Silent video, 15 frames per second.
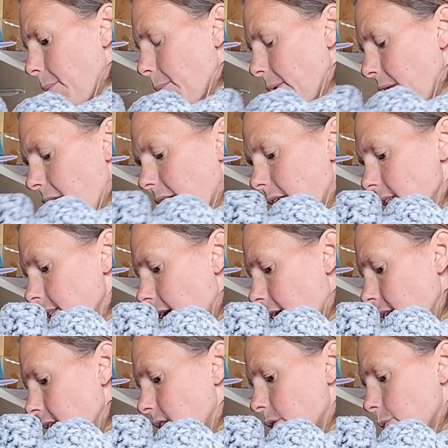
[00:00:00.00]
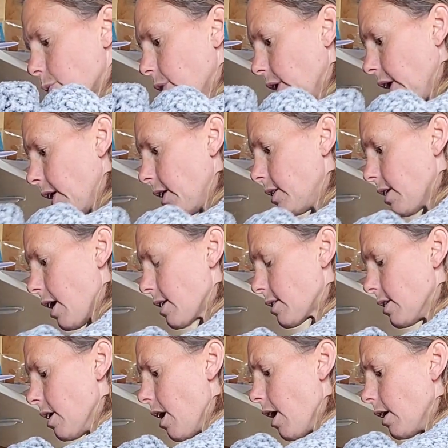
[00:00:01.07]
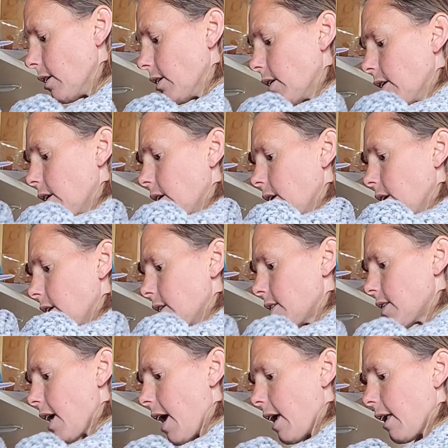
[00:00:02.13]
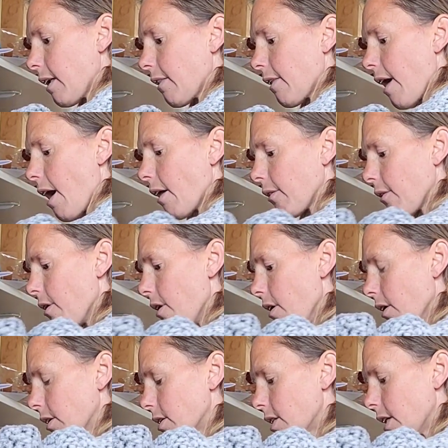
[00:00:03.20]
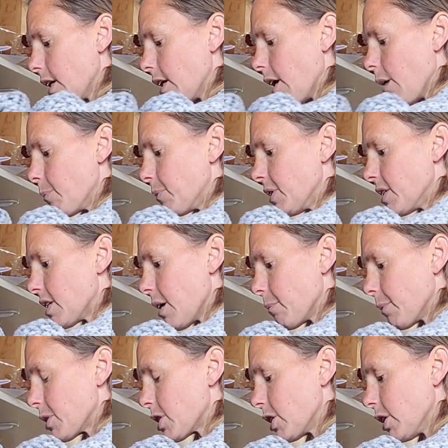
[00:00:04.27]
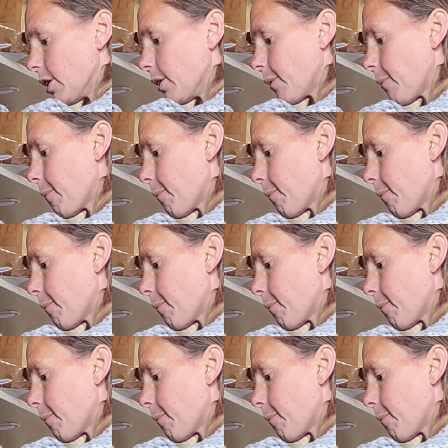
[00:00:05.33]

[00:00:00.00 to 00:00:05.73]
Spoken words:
But like I said, this really does not take that long to get up to temperature.